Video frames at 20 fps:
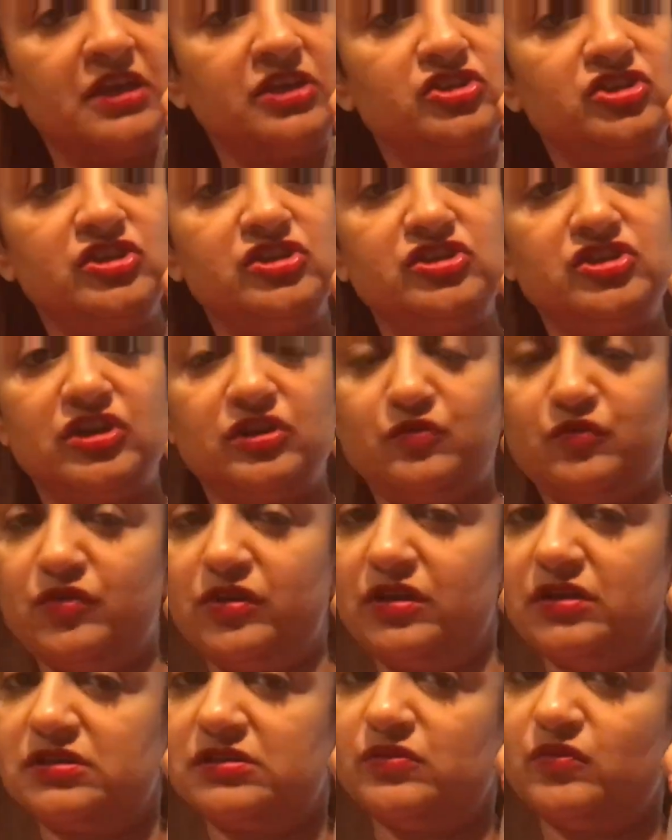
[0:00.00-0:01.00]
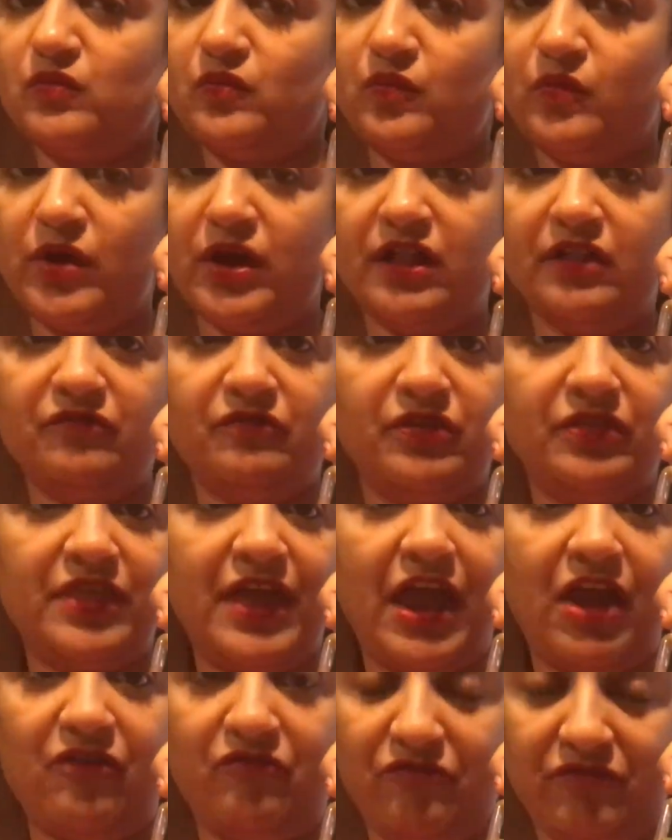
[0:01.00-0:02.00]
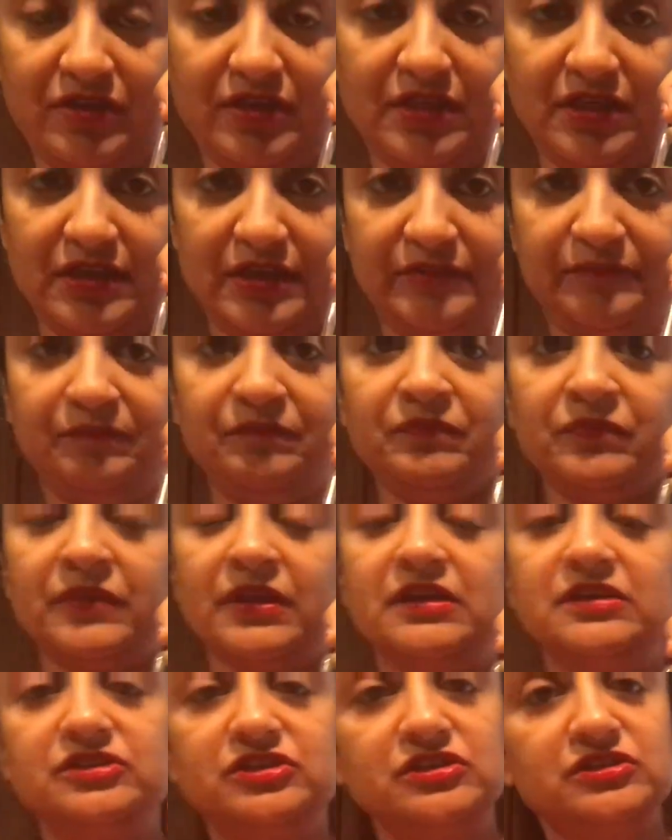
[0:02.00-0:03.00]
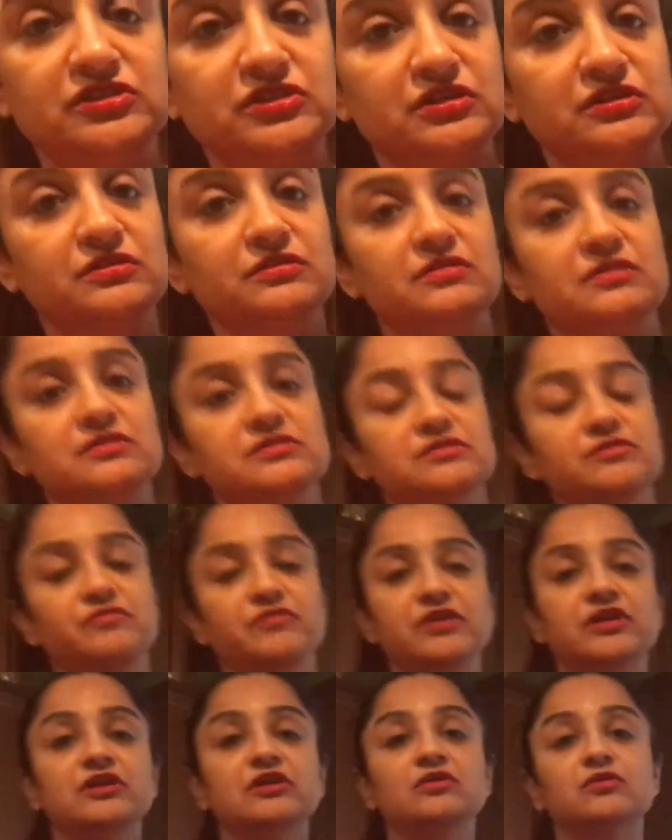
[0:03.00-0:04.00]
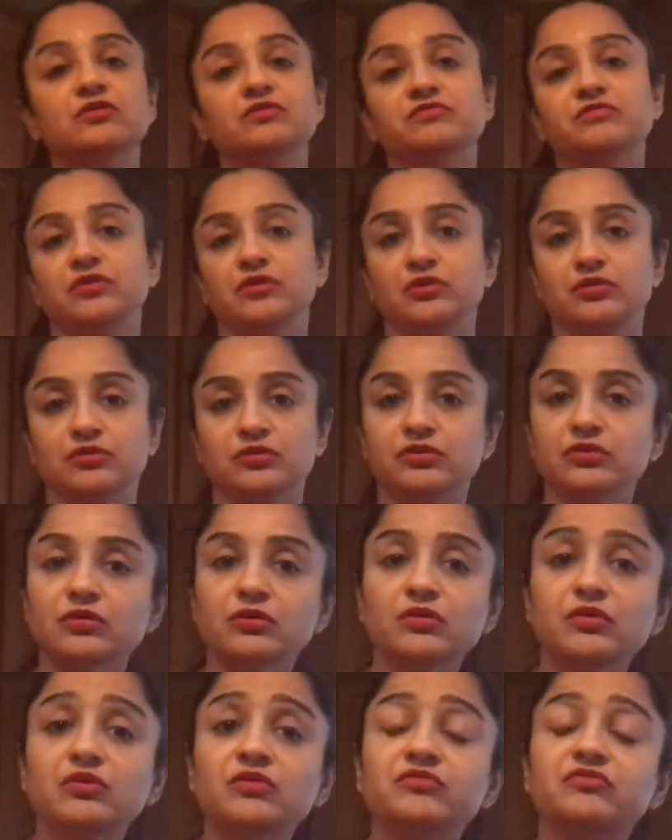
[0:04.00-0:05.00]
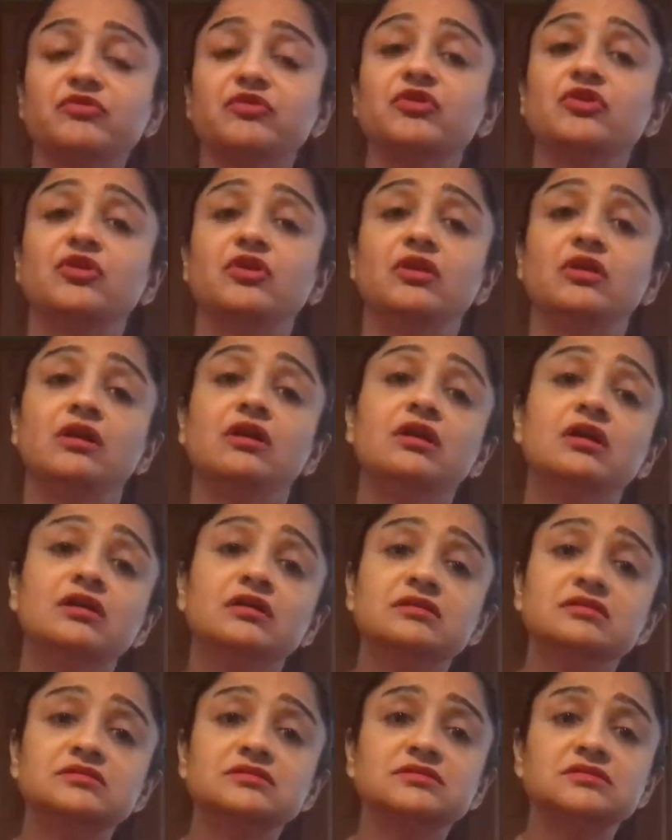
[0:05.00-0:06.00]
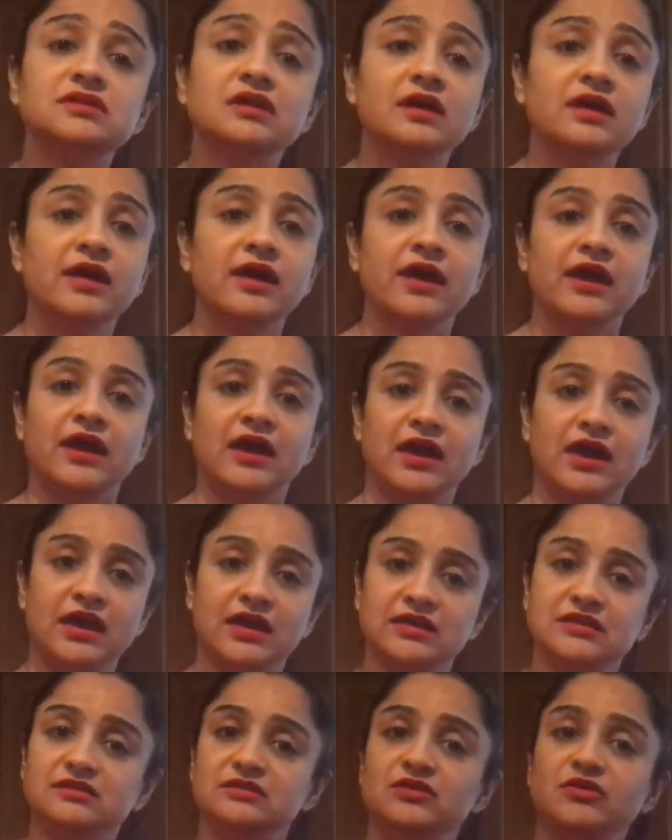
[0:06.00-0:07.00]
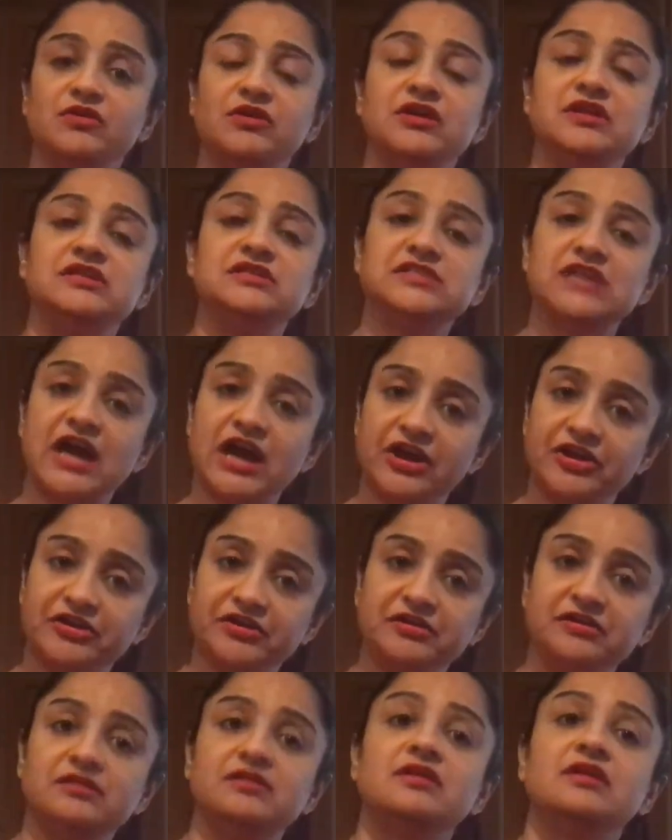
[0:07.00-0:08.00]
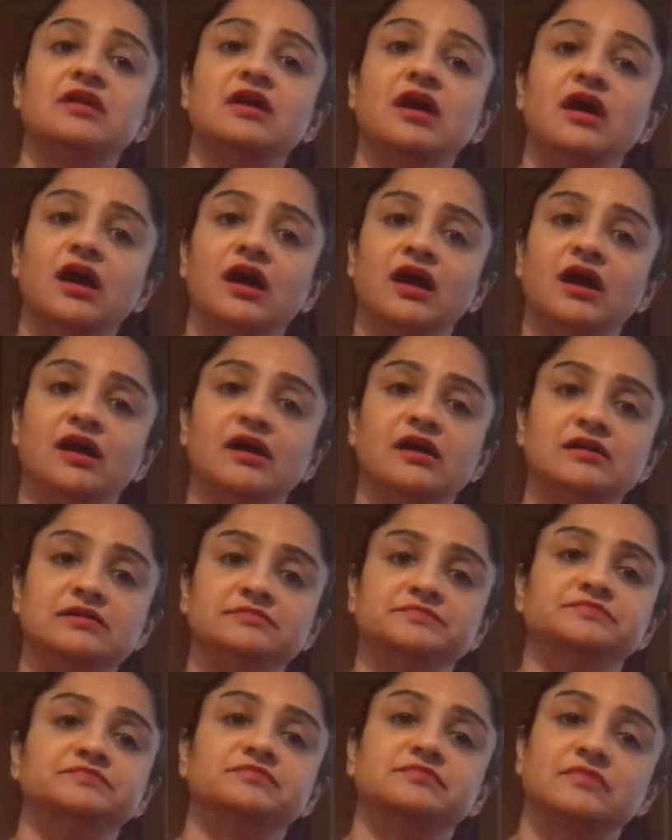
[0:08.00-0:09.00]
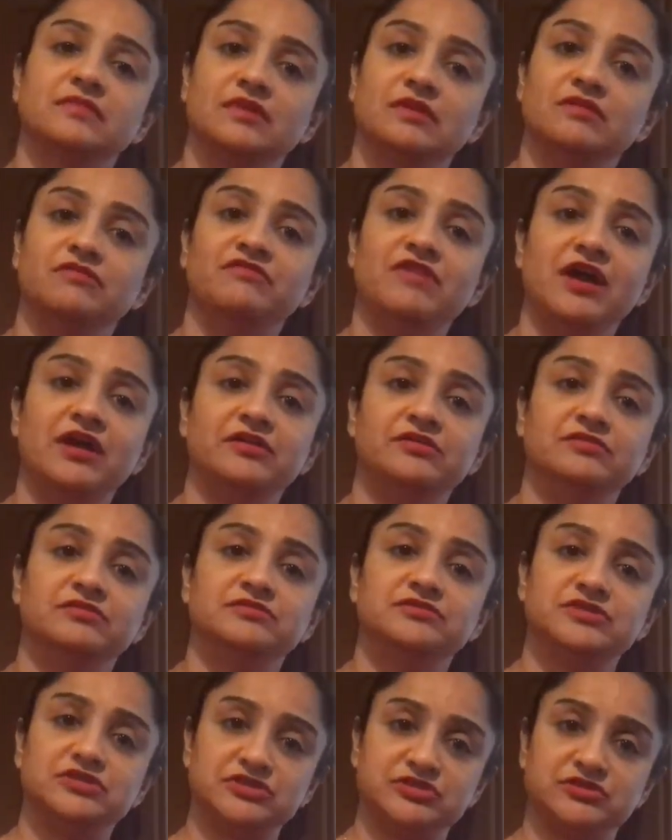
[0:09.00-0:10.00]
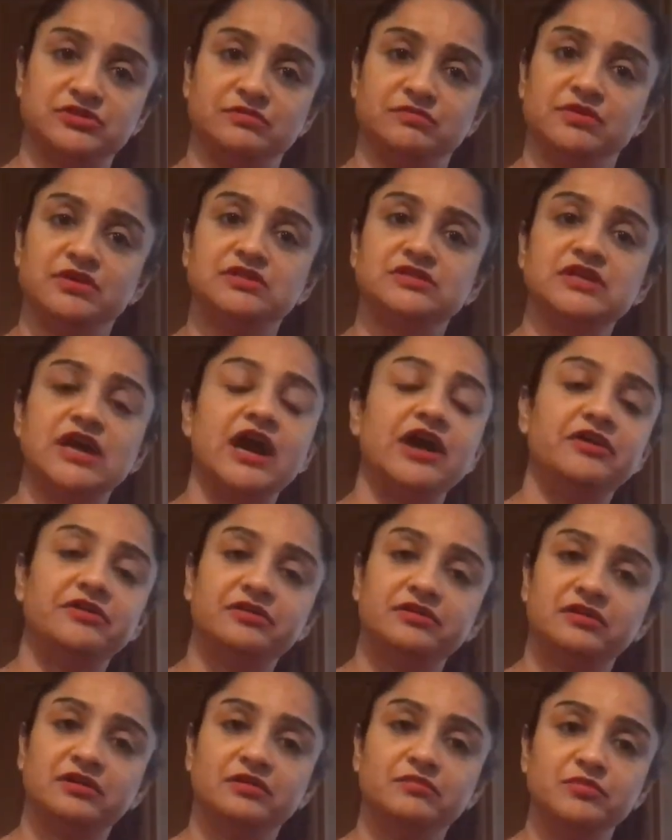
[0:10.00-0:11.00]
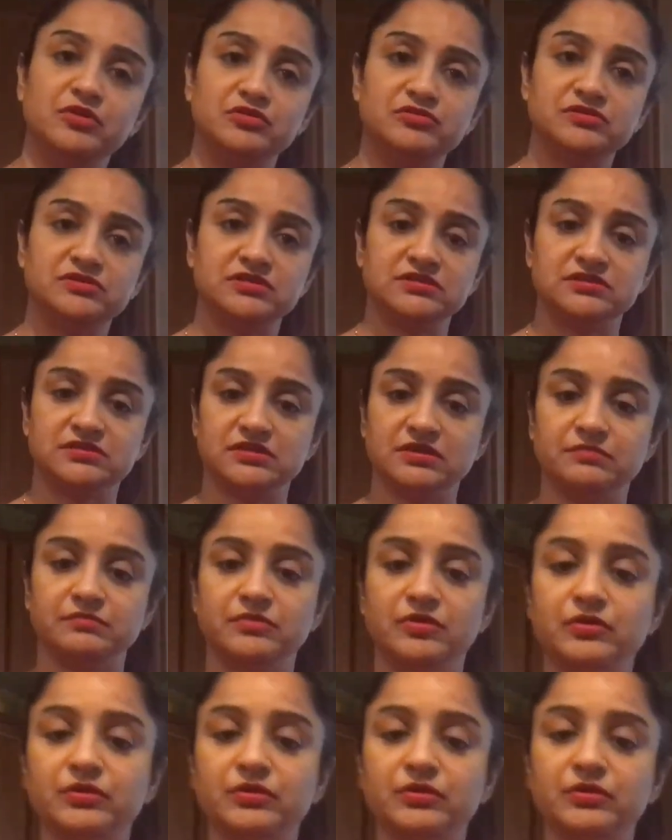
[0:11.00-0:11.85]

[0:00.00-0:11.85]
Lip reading: Ginger works well with everything. Ginger is a very good for your throat, for your lungs, and your entire uh, viral system, entire immune system.